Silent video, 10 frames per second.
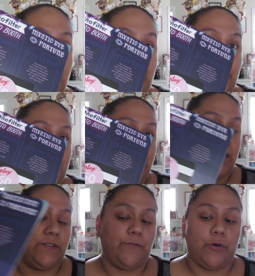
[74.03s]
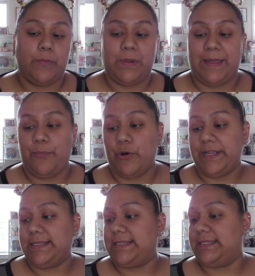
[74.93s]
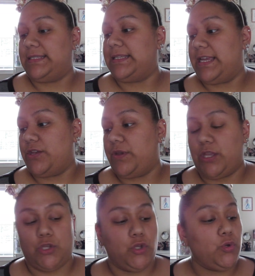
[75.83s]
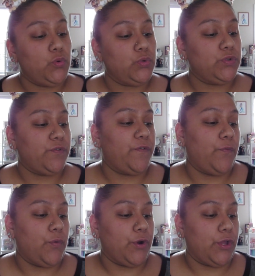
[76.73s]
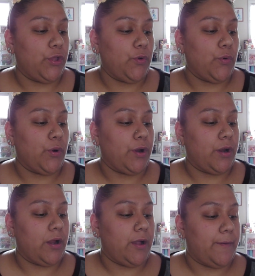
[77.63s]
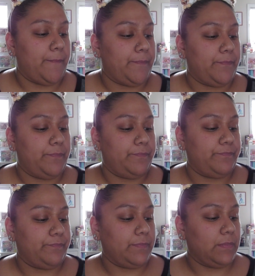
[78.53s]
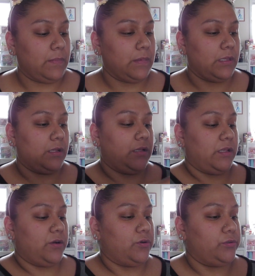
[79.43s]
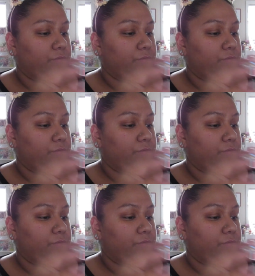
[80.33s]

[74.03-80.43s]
50 Sephora Play Points that you can use for your um, little